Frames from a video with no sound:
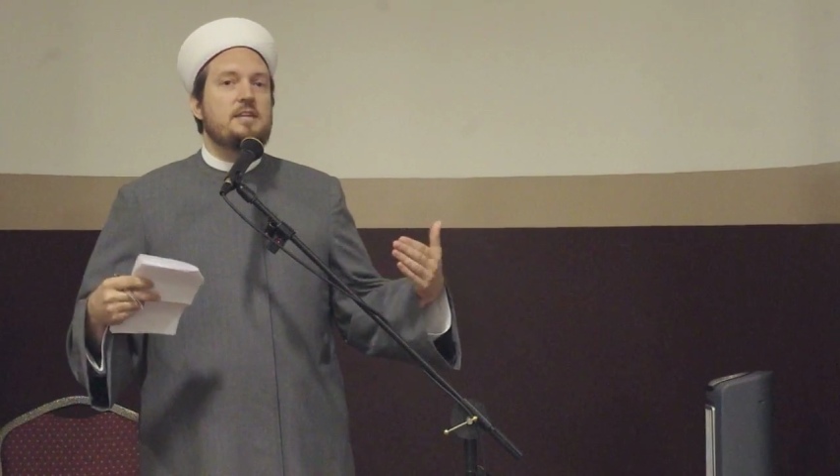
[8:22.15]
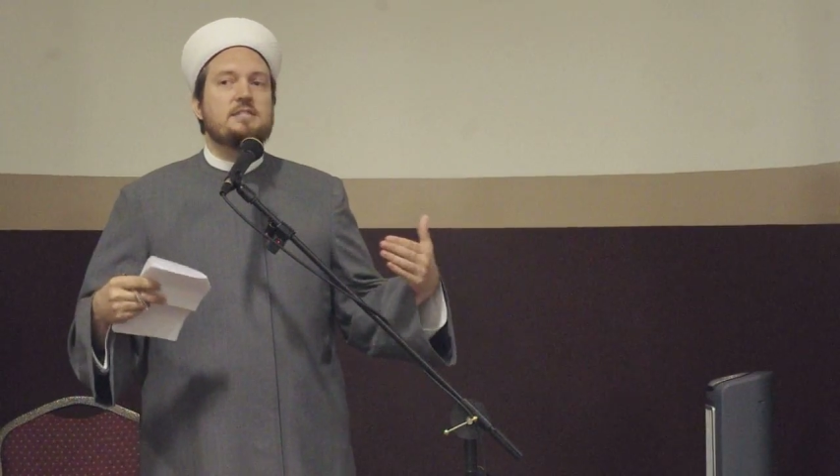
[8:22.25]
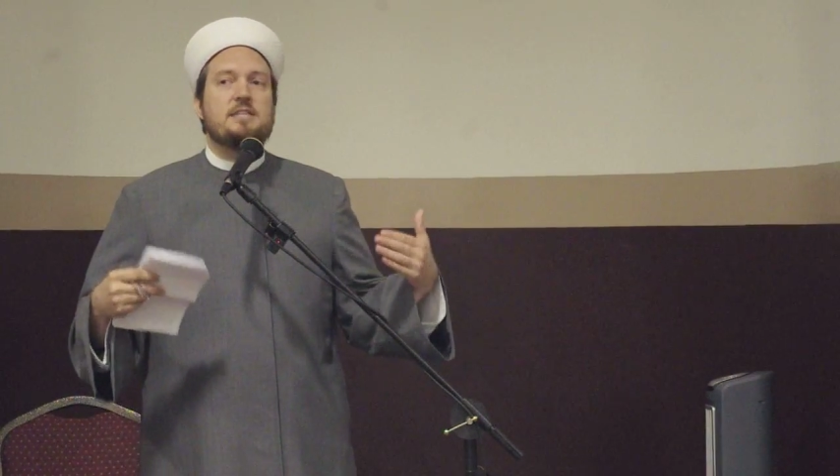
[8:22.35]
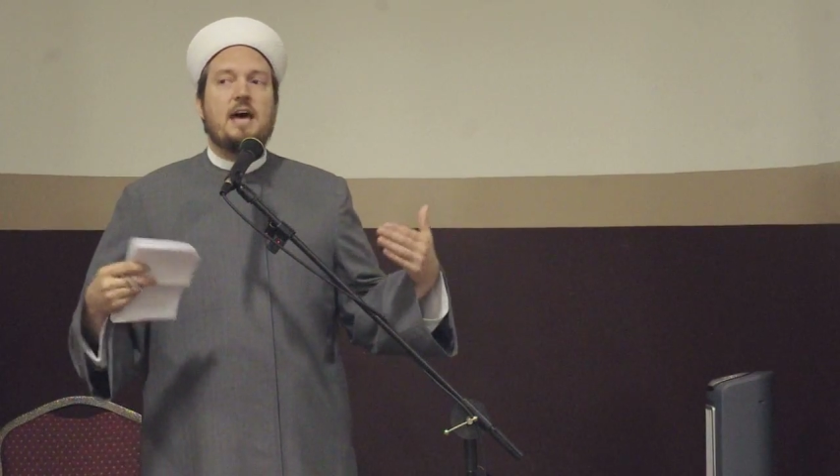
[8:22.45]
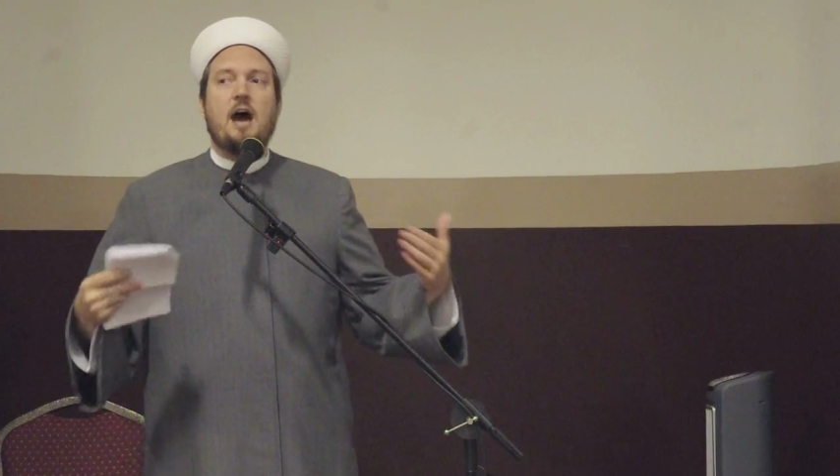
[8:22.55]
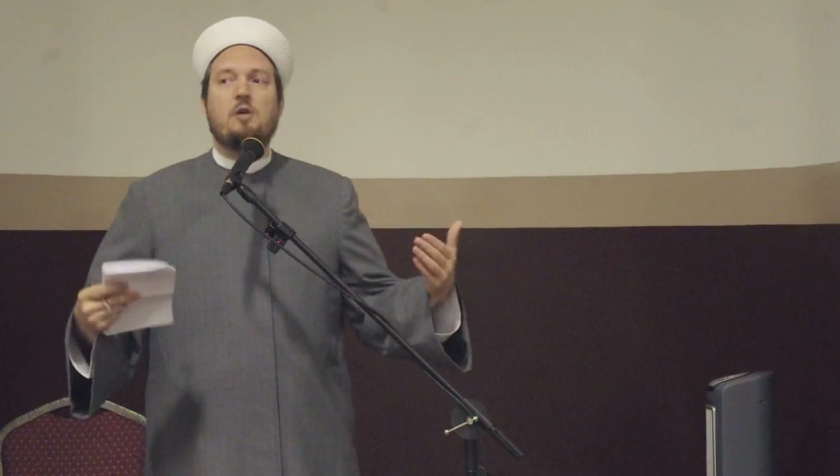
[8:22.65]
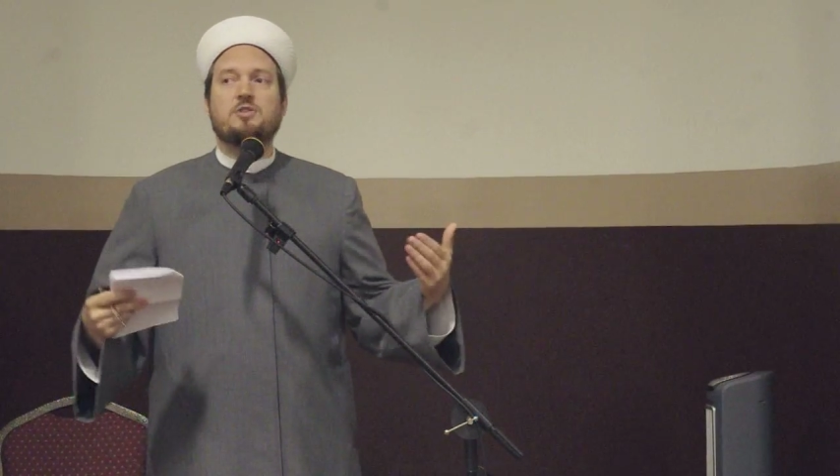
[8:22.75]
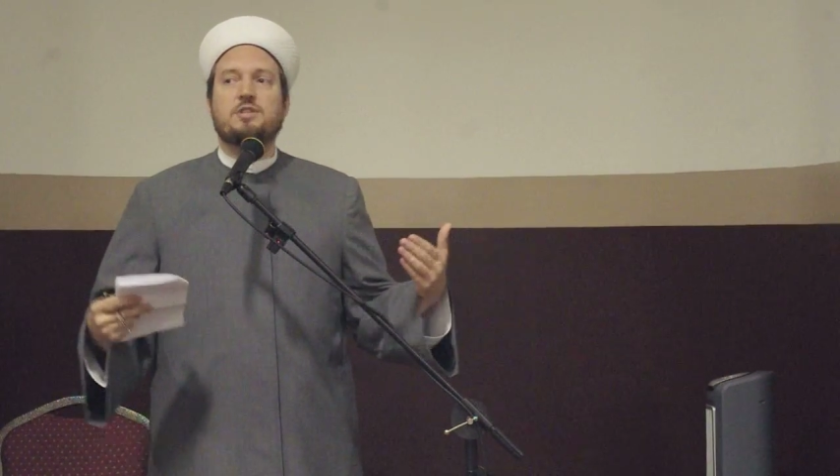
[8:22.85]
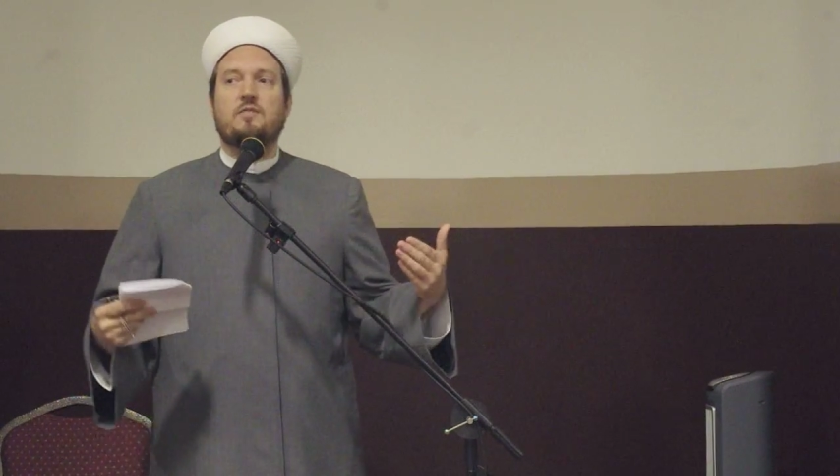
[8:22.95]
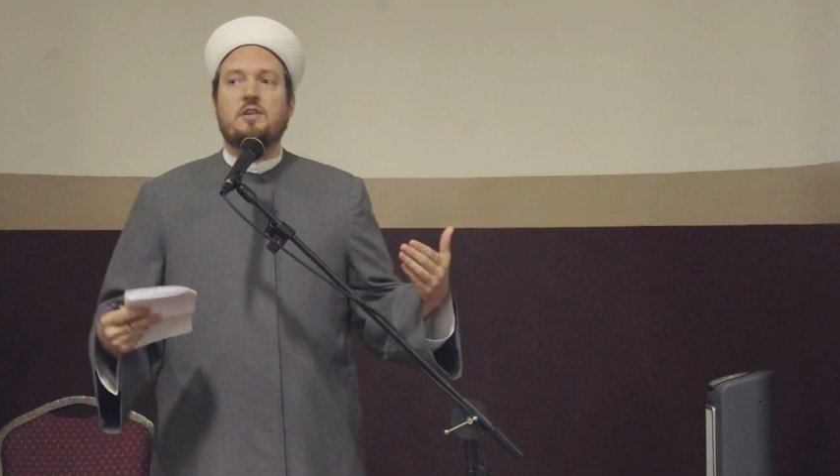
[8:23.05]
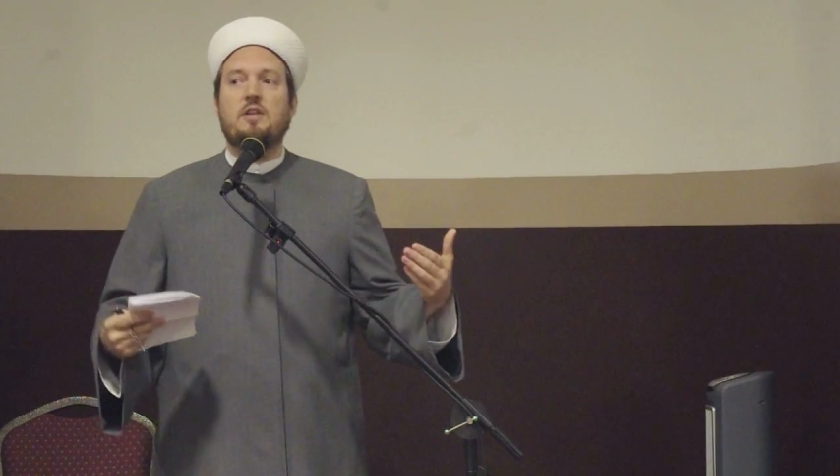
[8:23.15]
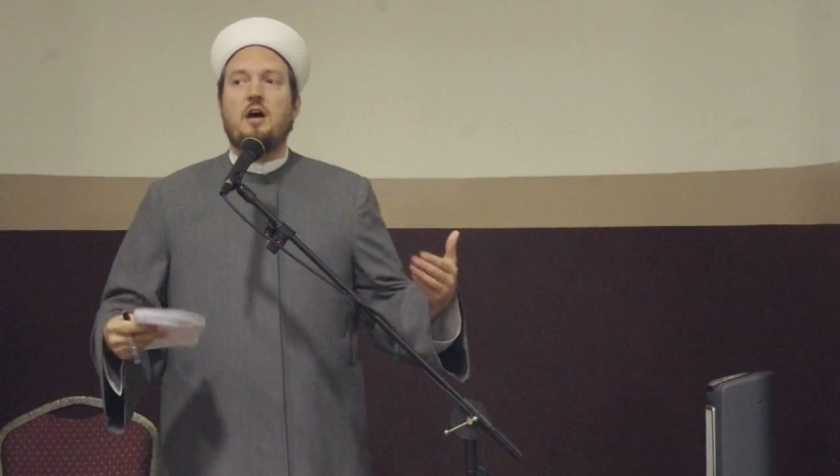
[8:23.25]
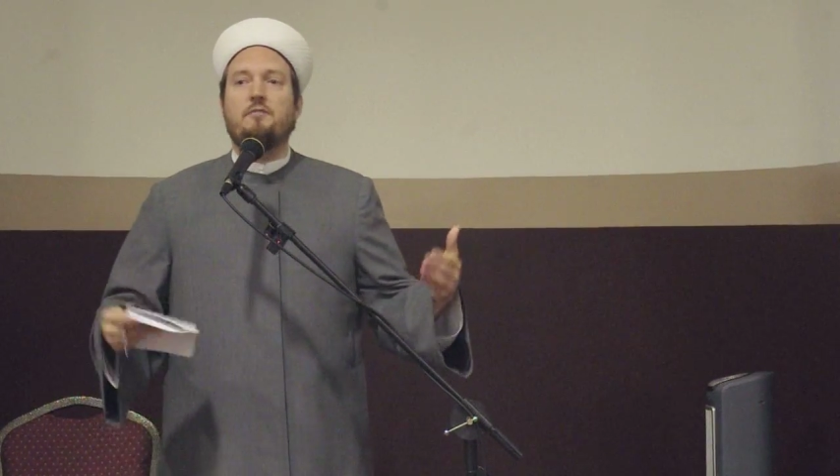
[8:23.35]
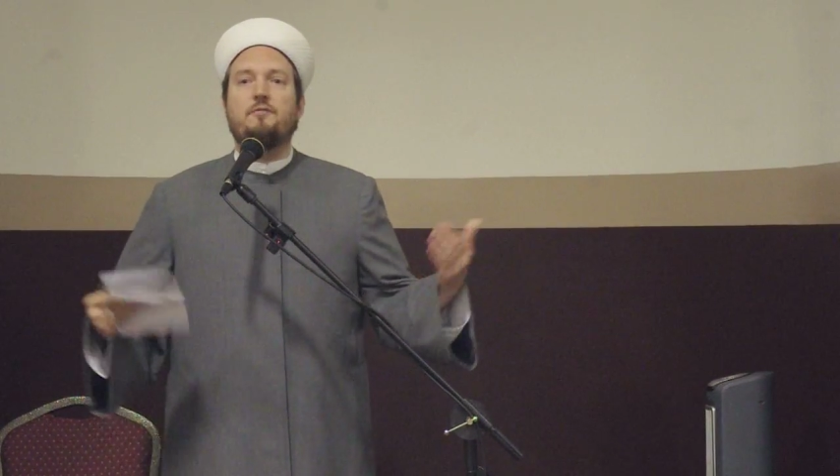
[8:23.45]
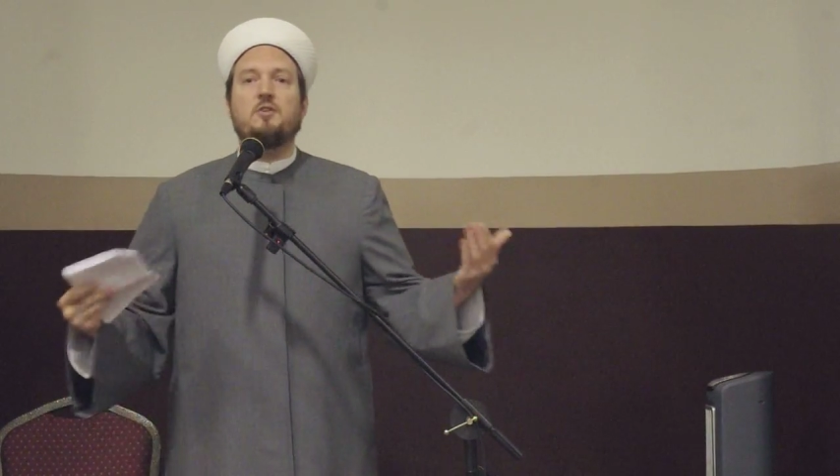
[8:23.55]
It is the house of Allah.